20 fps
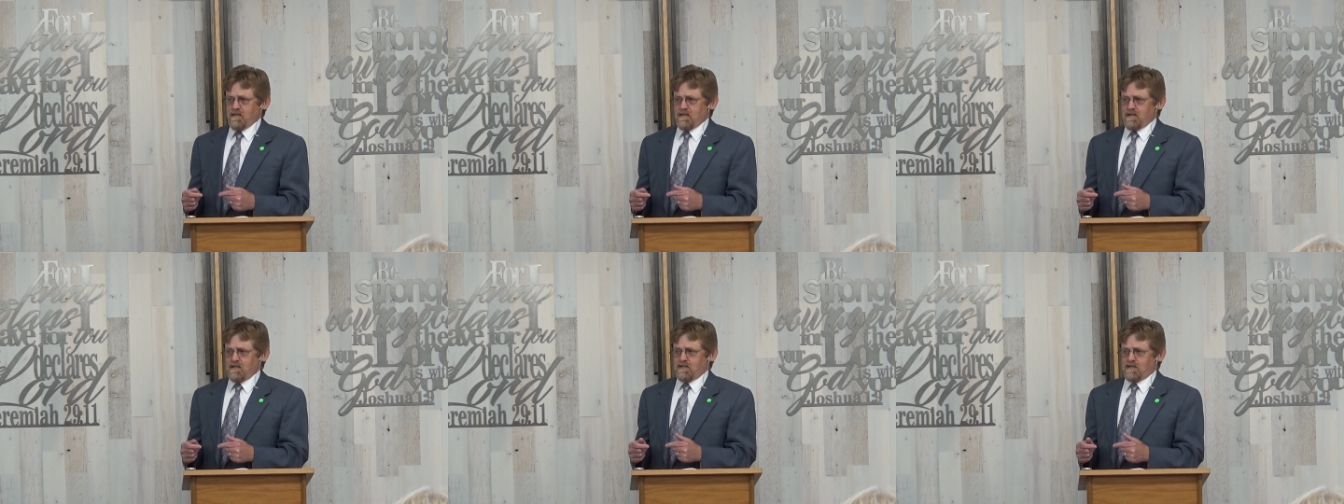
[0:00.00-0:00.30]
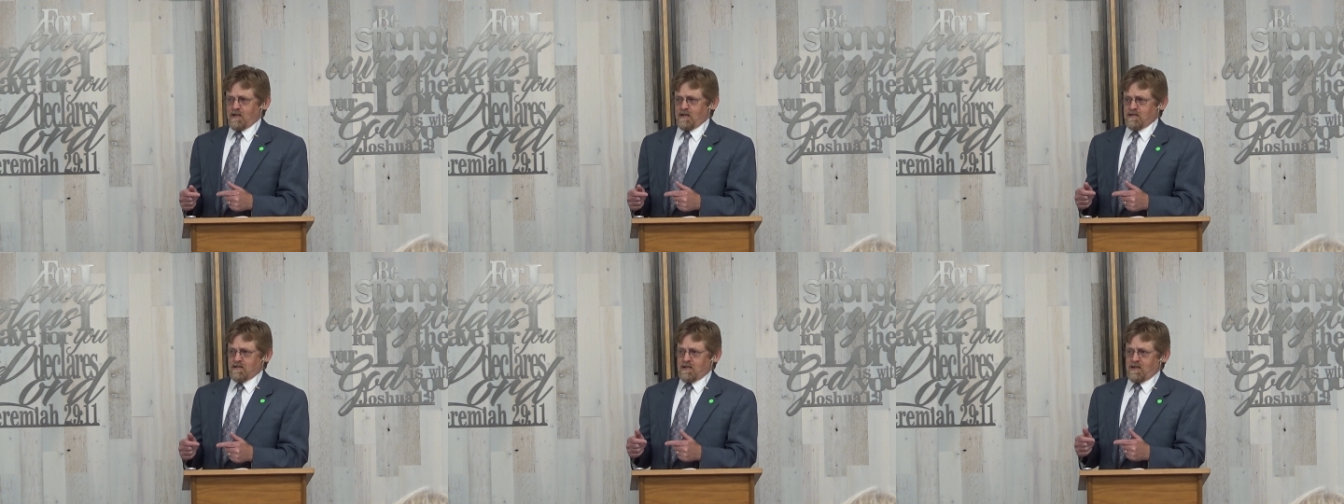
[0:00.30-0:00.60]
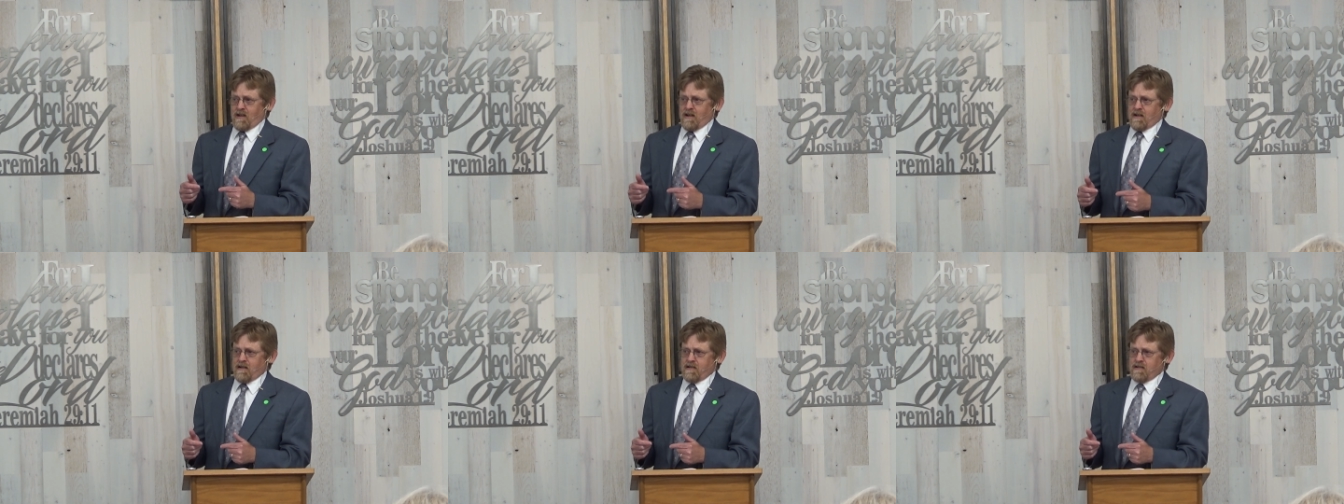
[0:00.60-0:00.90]
he says,
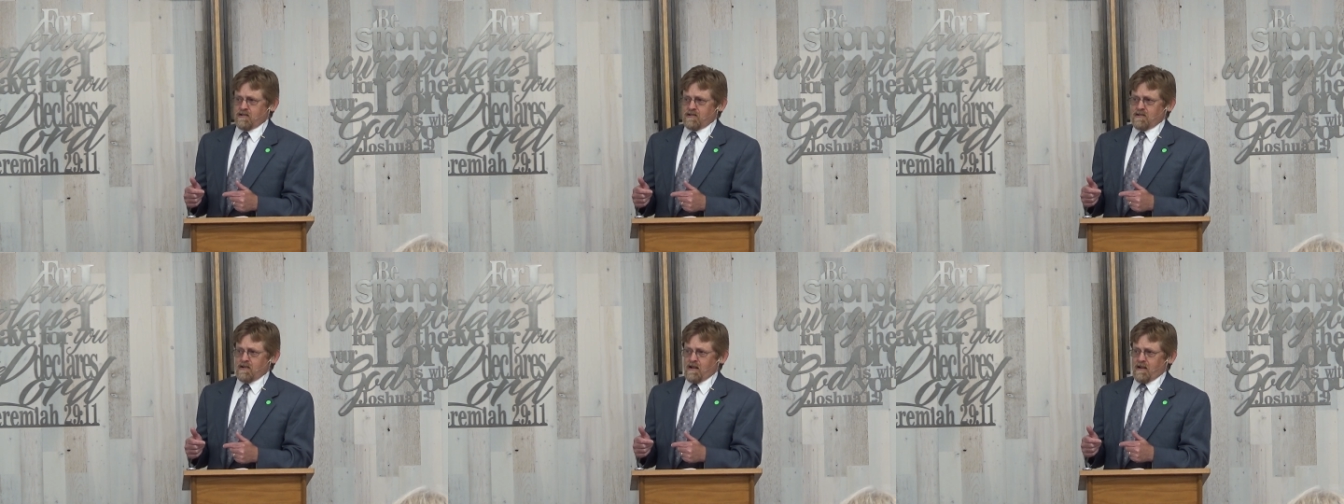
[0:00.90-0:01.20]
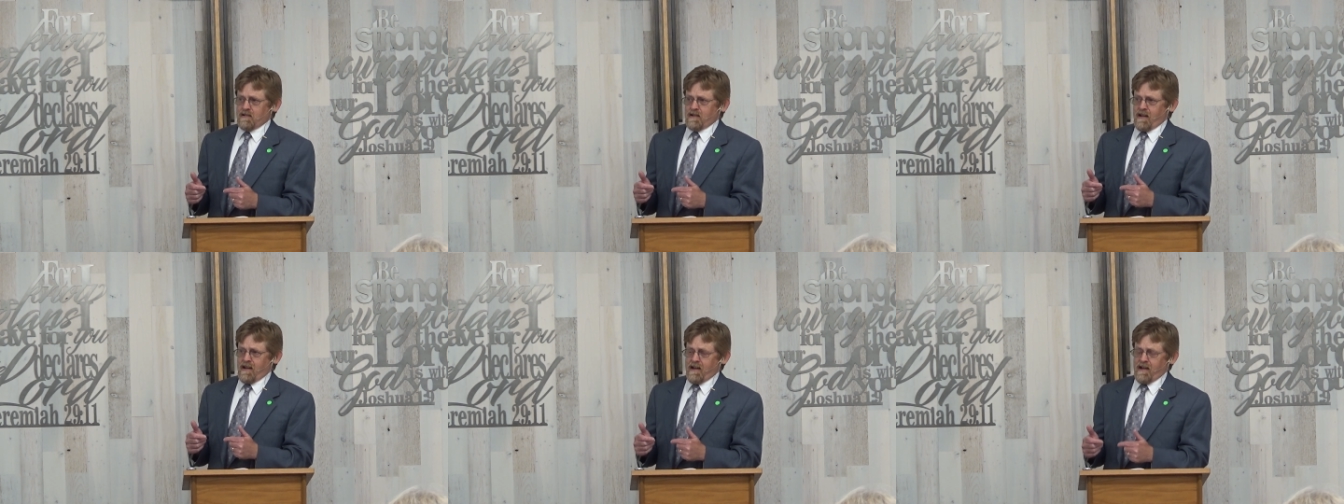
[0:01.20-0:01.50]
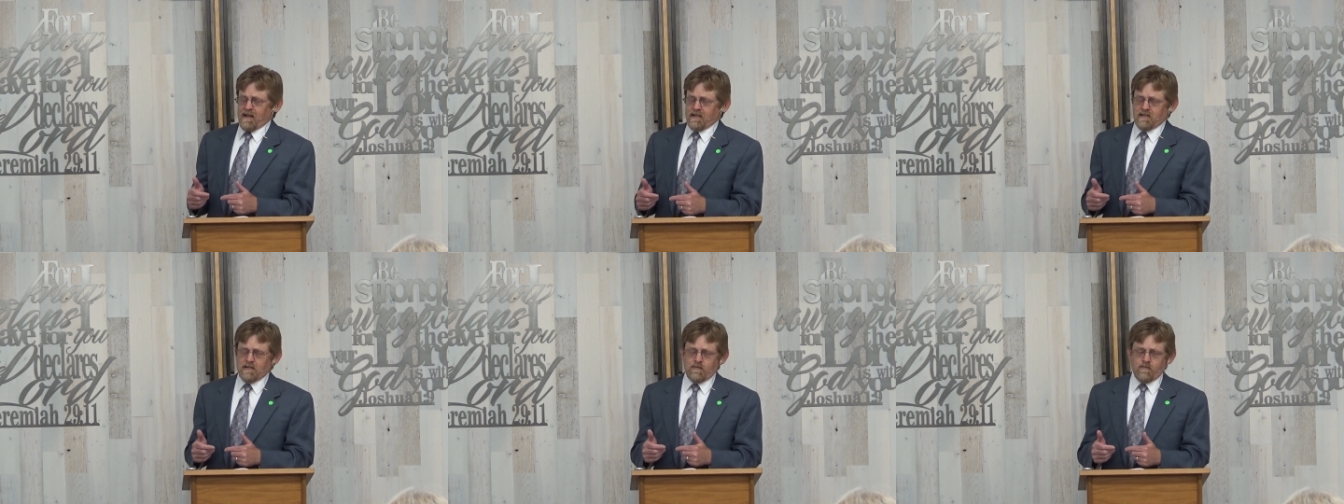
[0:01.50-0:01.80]
God has not
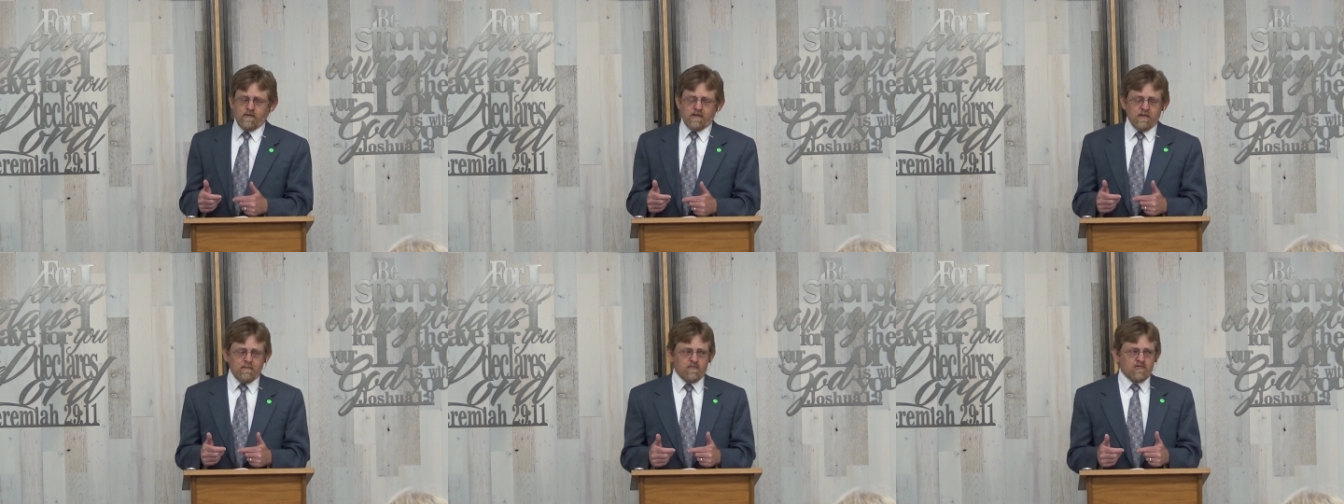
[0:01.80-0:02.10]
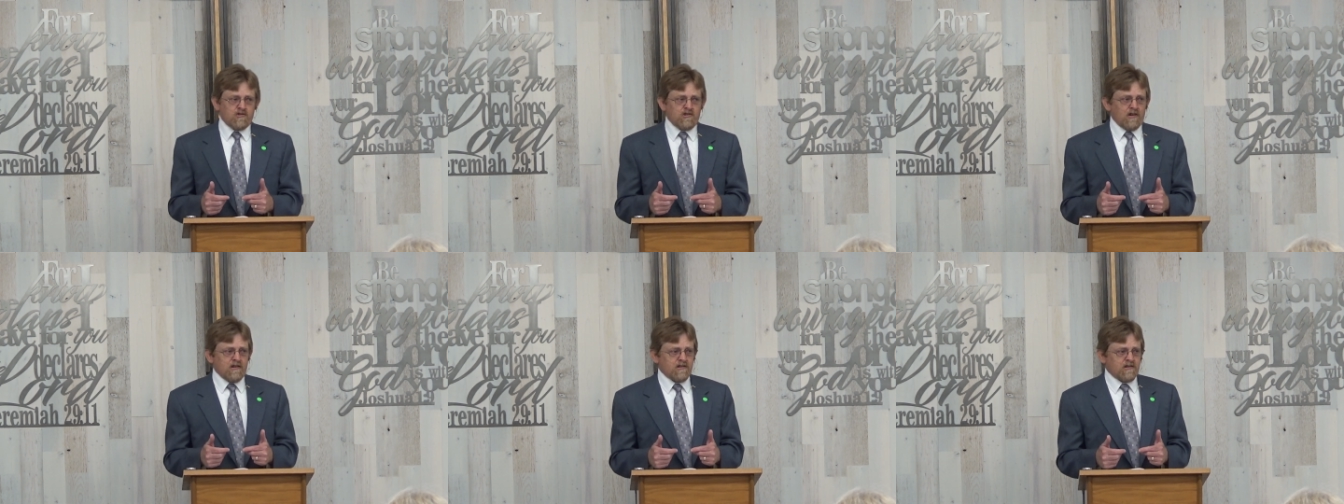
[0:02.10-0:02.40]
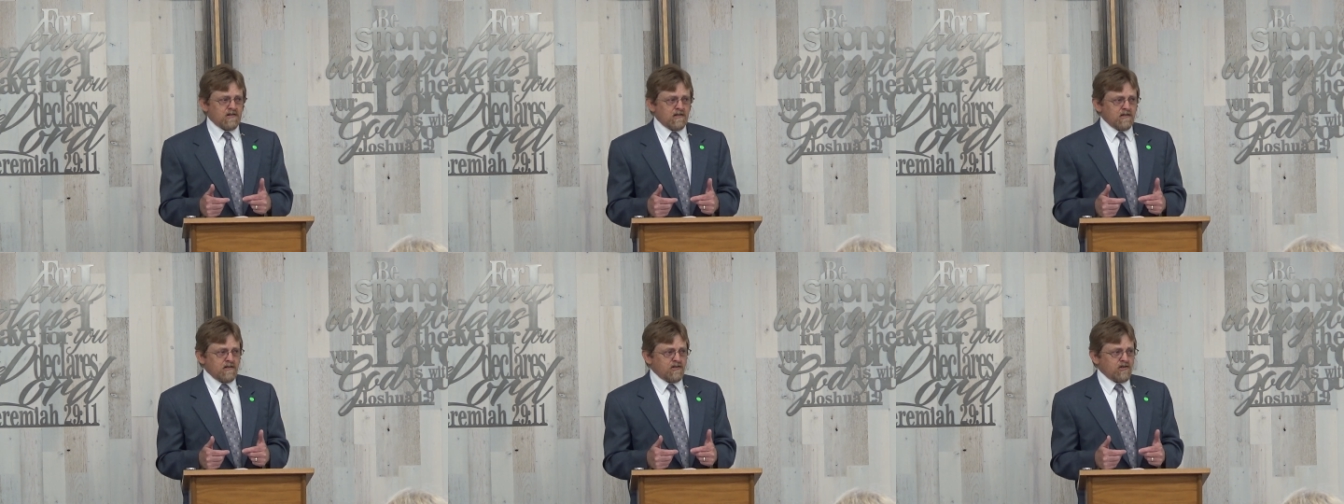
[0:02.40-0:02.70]
acted with him
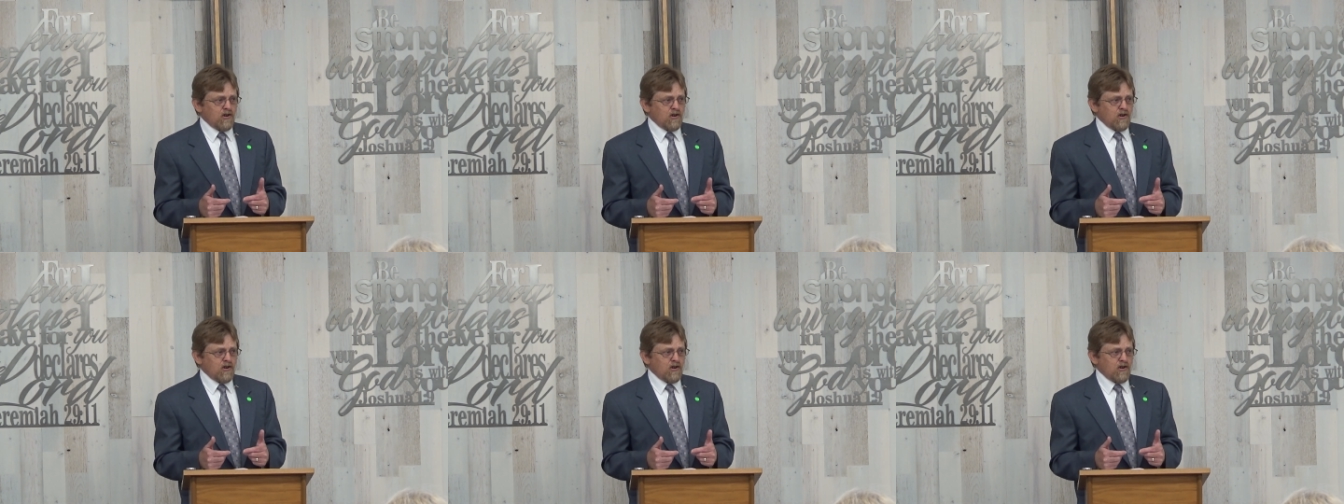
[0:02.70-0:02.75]
justly.